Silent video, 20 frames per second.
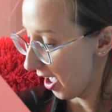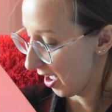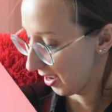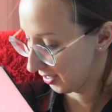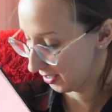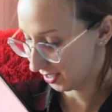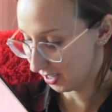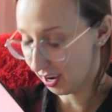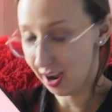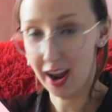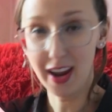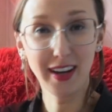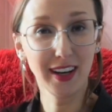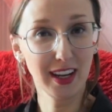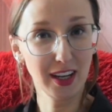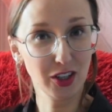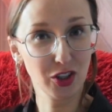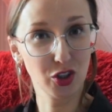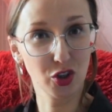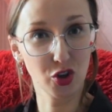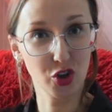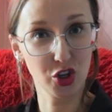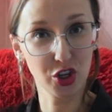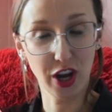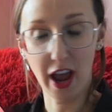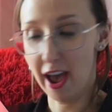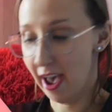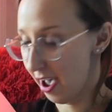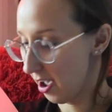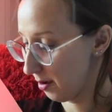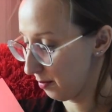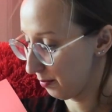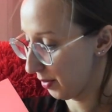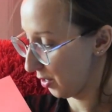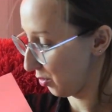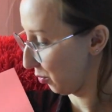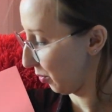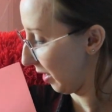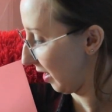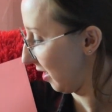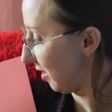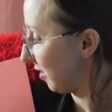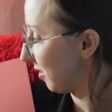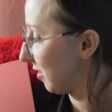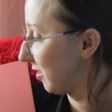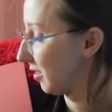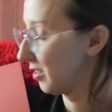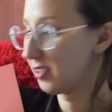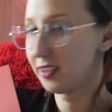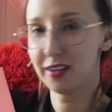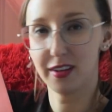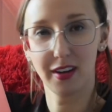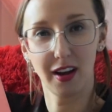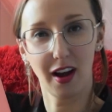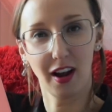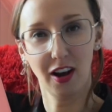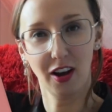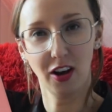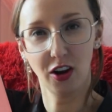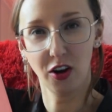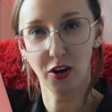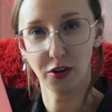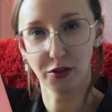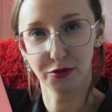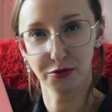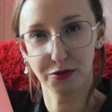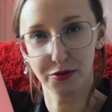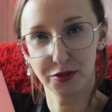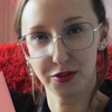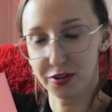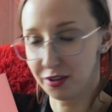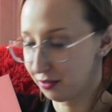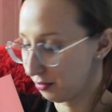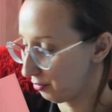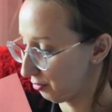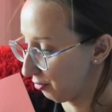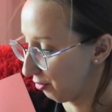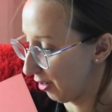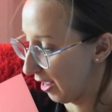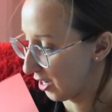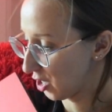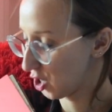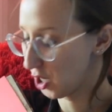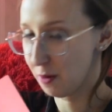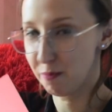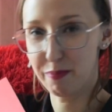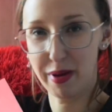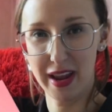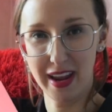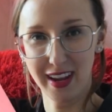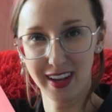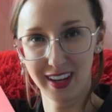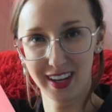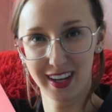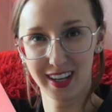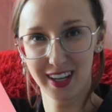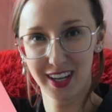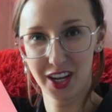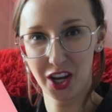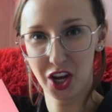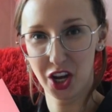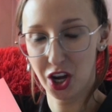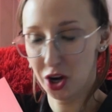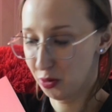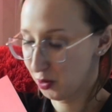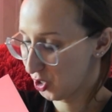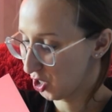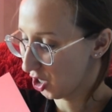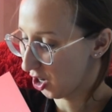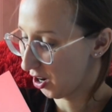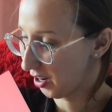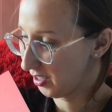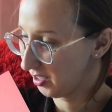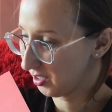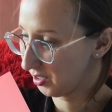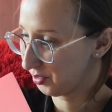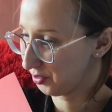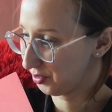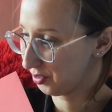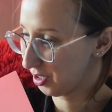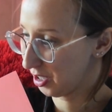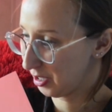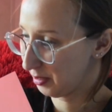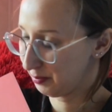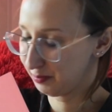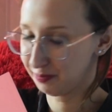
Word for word: And I need to share, by the way, I love the fleshy pink, which kind of